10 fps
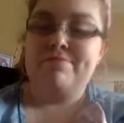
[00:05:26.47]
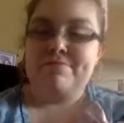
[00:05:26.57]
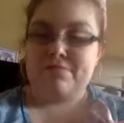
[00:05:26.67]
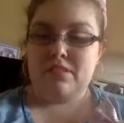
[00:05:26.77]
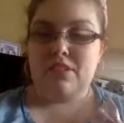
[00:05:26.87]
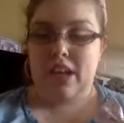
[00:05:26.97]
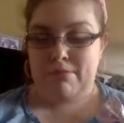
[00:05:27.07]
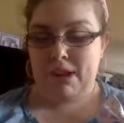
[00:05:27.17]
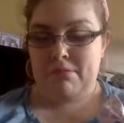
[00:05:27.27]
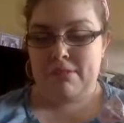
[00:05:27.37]
I'm not
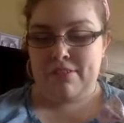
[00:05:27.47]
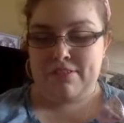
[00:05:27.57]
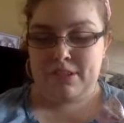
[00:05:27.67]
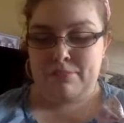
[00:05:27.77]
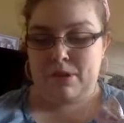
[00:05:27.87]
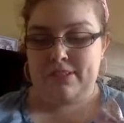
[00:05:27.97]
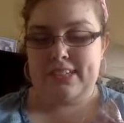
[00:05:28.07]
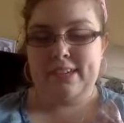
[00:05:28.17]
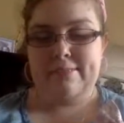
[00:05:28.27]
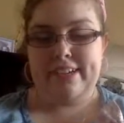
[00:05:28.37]
rough with the bows
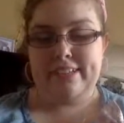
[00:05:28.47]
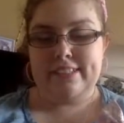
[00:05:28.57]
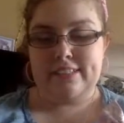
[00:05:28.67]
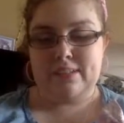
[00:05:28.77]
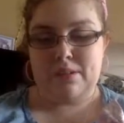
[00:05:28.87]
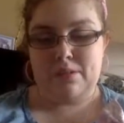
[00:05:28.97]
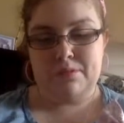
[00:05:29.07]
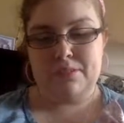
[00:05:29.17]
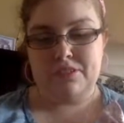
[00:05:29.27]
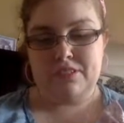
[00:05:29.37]
anyways, so
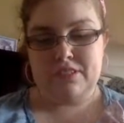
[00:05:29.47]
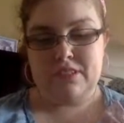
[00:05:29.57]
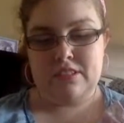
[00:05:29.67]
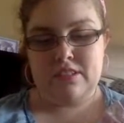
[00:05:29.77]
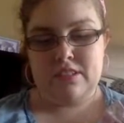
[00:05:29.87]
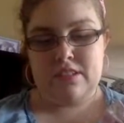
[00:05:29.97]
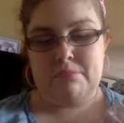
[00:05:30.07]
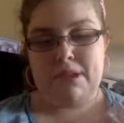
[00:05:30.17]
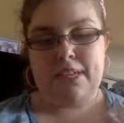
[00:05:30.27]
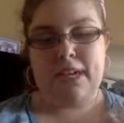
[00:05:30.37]
my
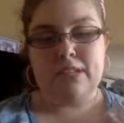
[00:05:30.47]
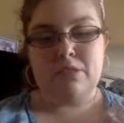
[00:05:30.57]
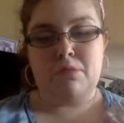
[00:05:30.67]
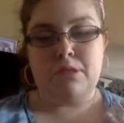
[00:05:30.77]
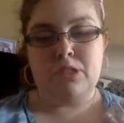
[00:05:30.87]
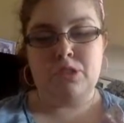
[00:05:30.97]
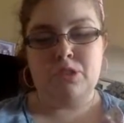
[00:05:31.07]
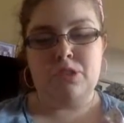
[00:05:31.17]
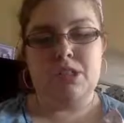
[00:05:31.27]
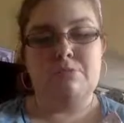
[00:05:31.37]
cats don't really chew on the
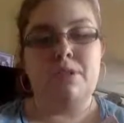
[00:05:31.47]
bows.